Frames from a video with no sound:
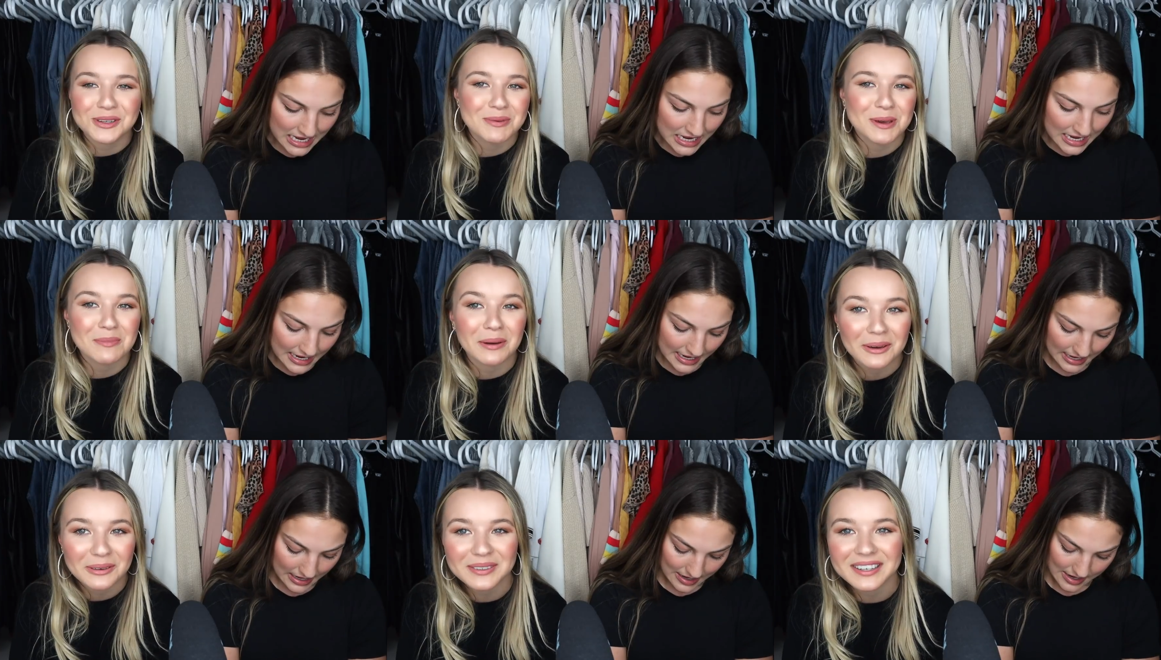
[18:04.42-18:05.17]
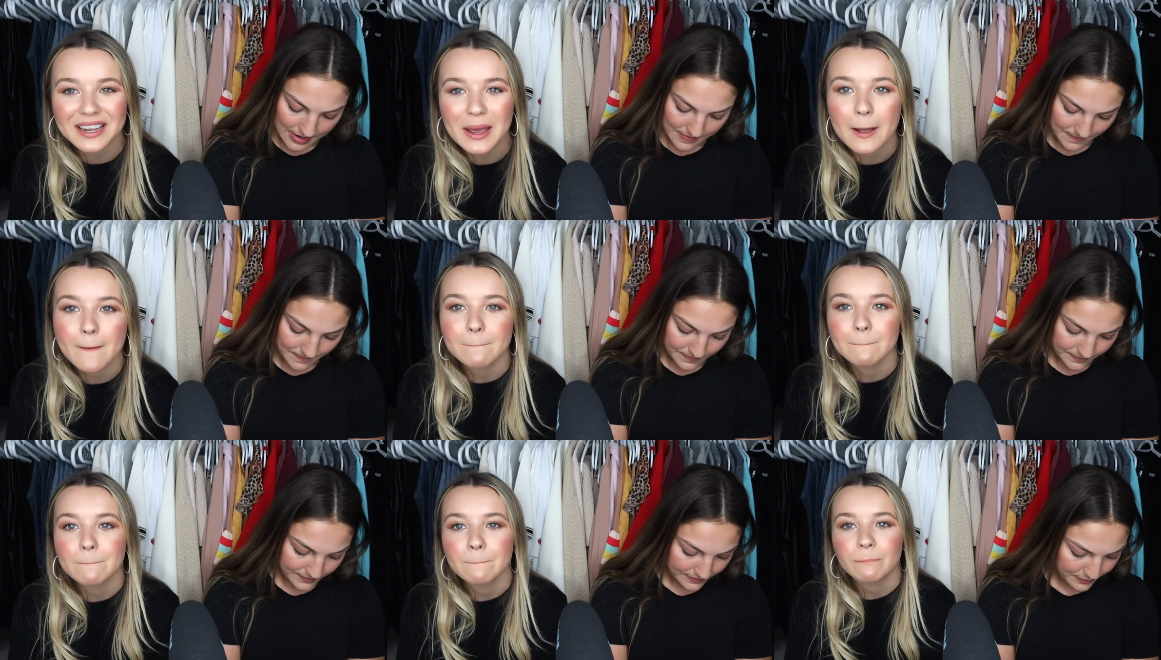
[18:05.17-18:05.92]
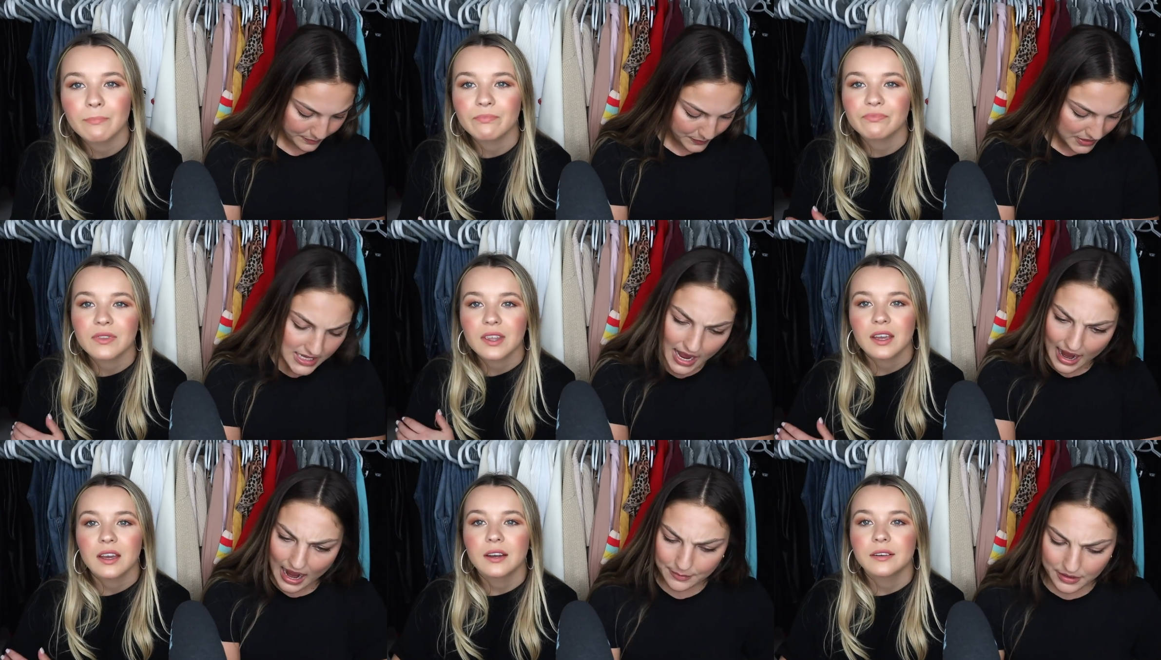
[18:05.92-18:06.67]
Speaker 1: to be about. Um
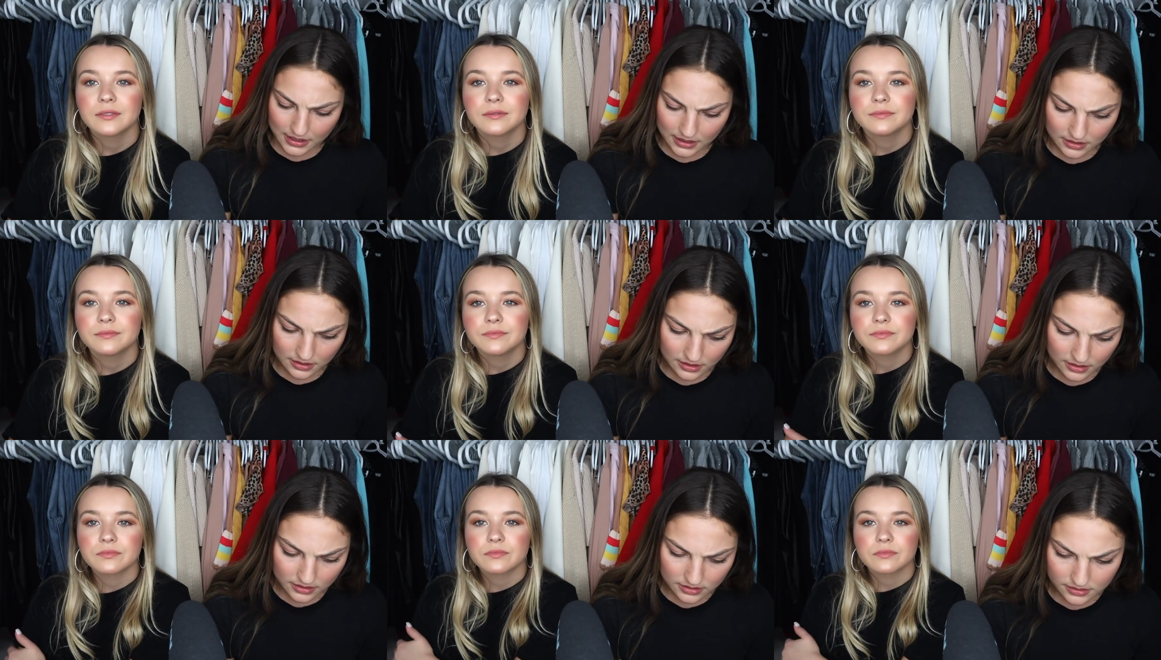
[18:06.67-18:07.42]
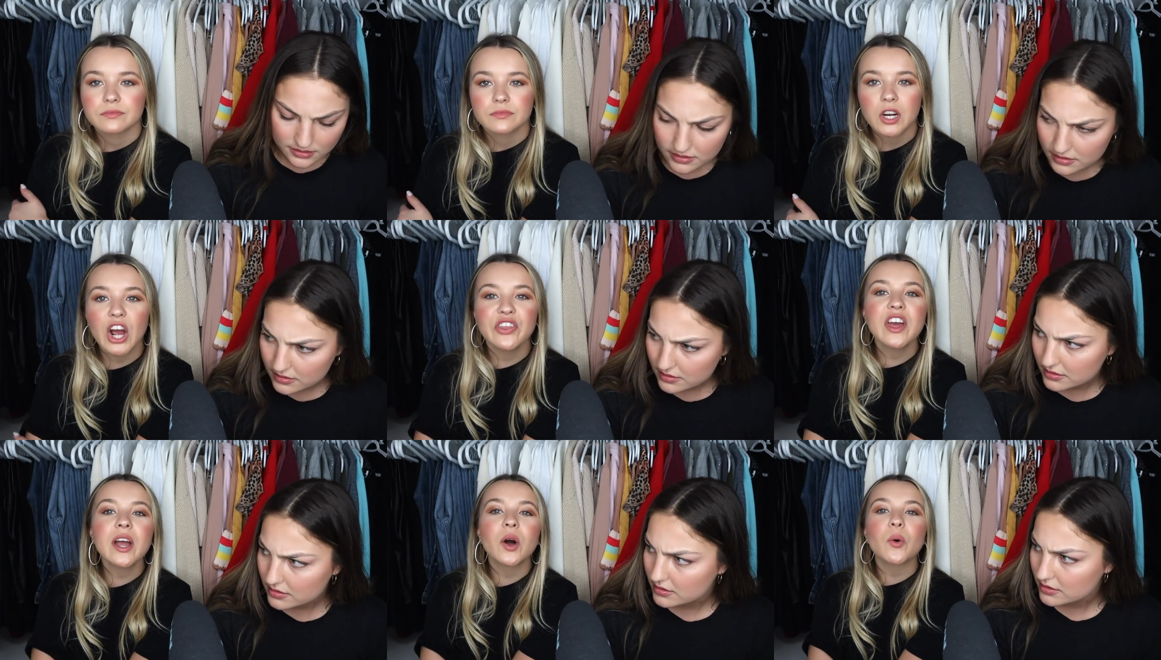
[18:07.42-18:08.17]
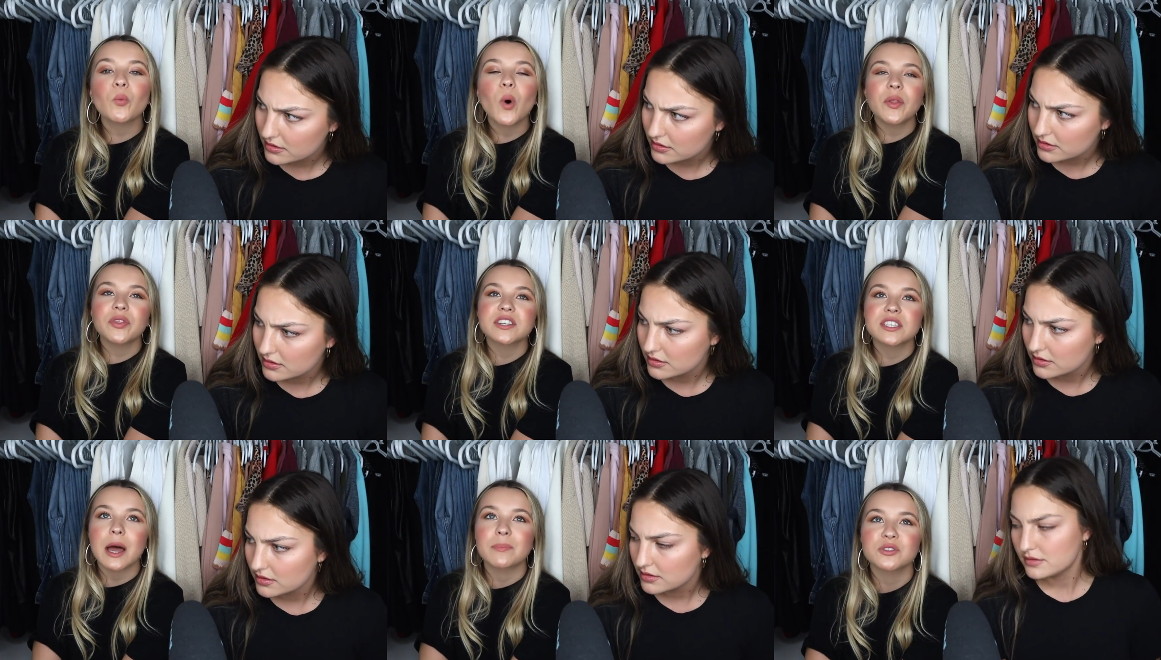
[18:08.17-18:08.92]
yeah, I mean I think what
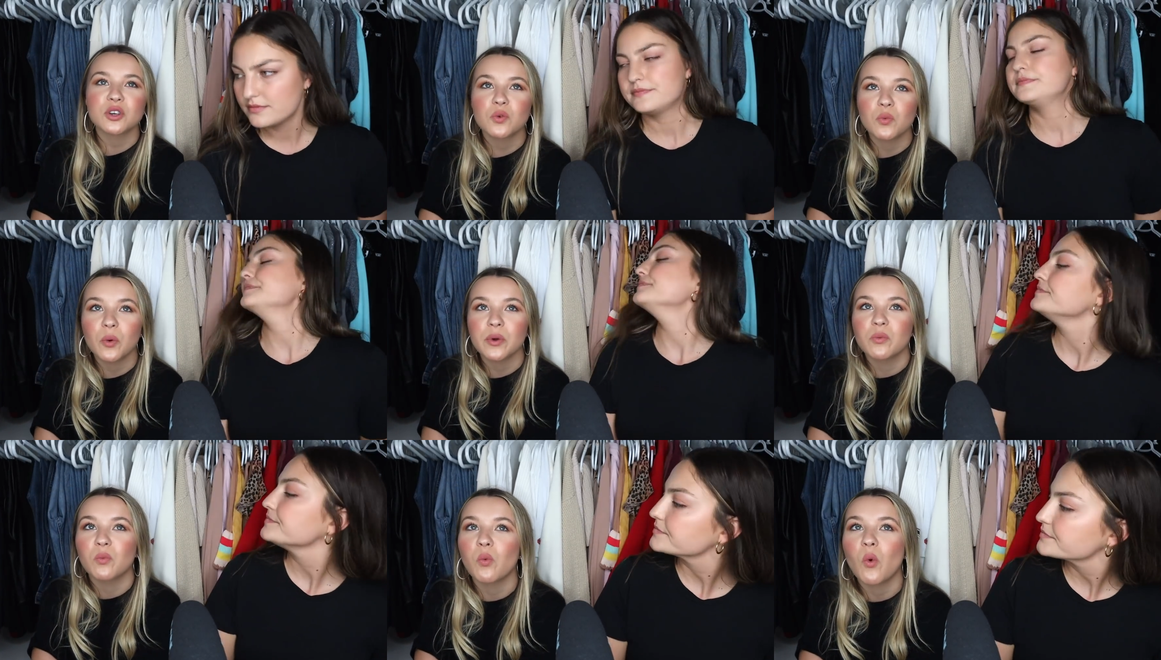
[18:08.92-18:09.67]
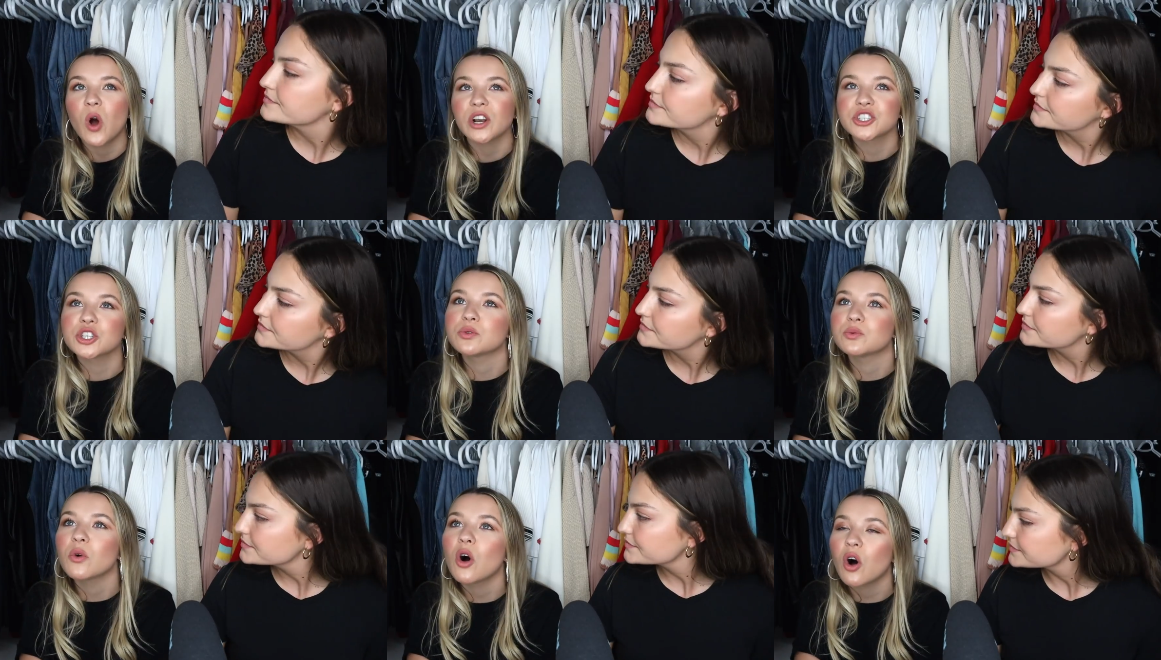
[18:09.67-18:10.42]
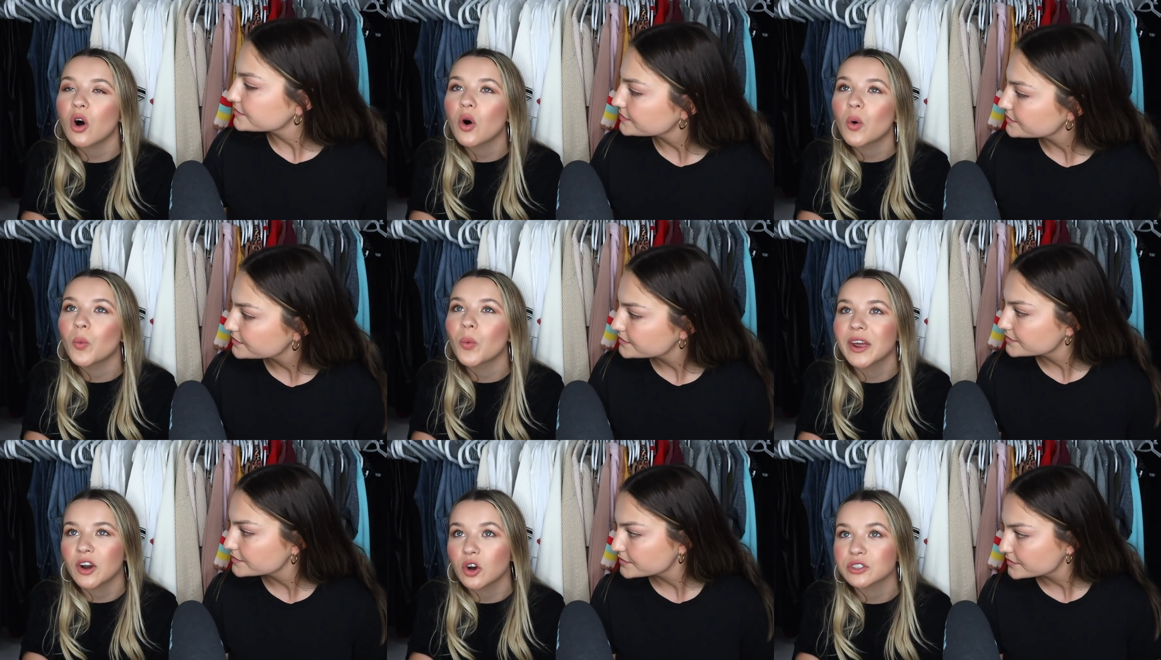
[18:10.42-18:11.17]
this episode what we want to
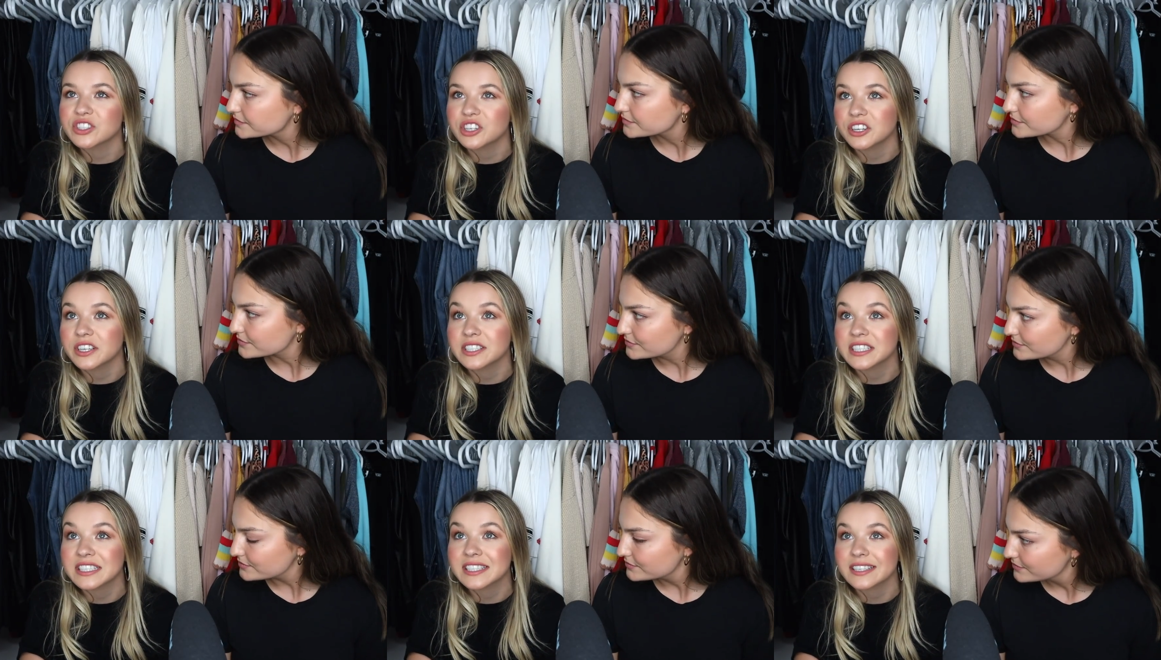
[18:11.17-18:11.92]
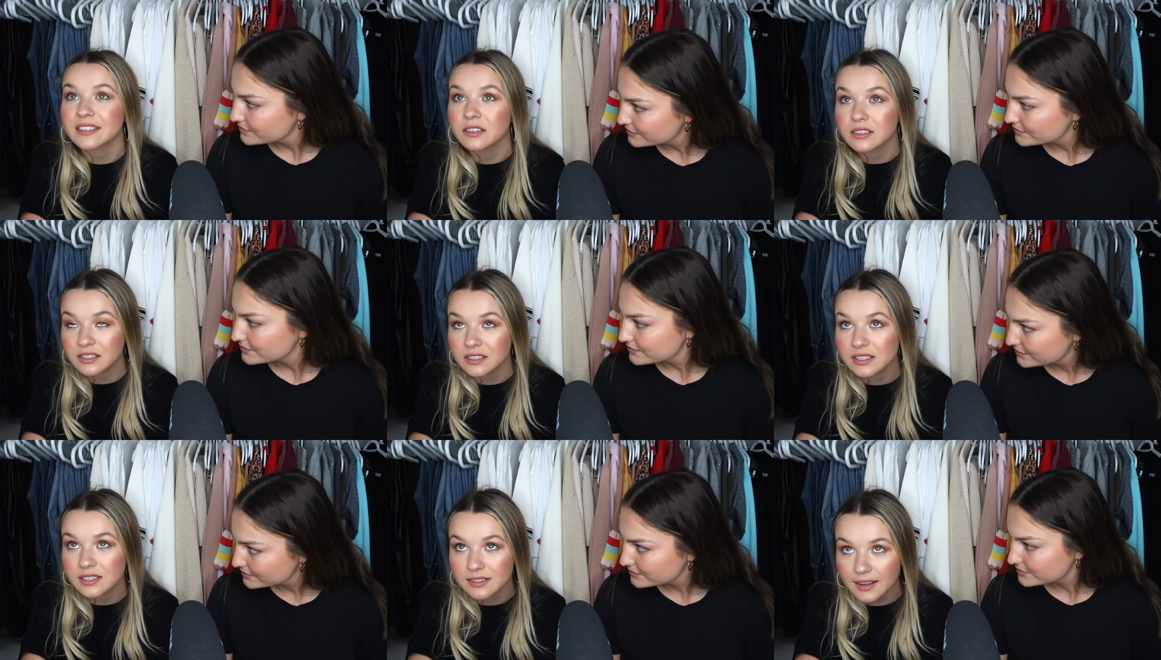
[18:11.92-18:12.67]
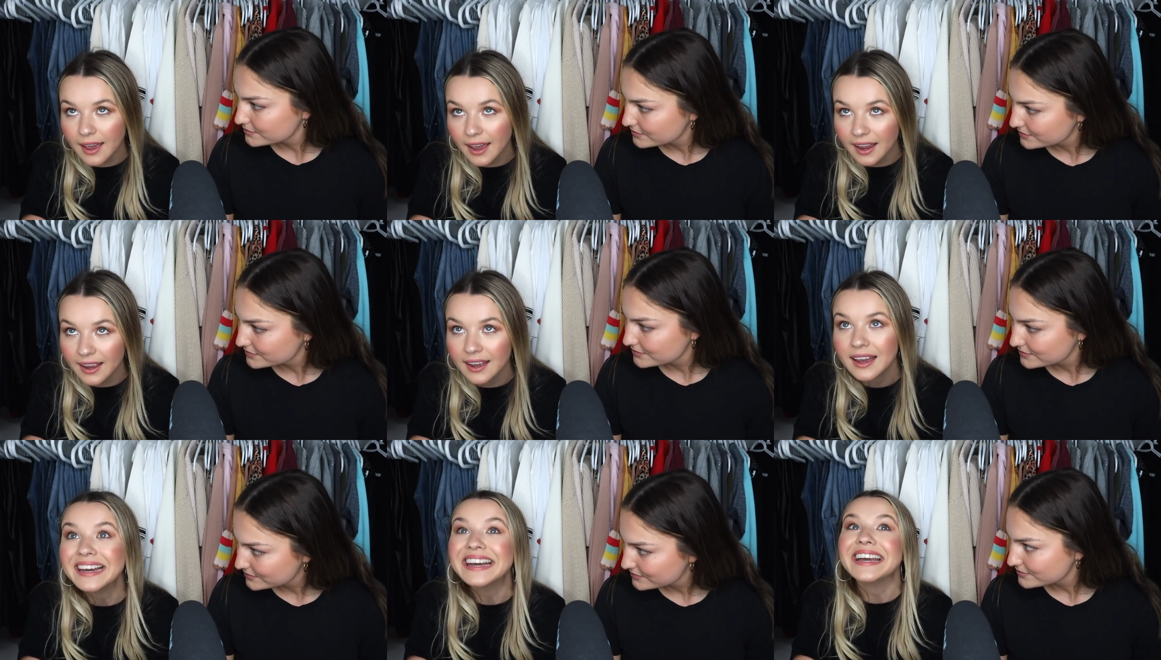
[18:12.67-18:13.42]
in all seriousness say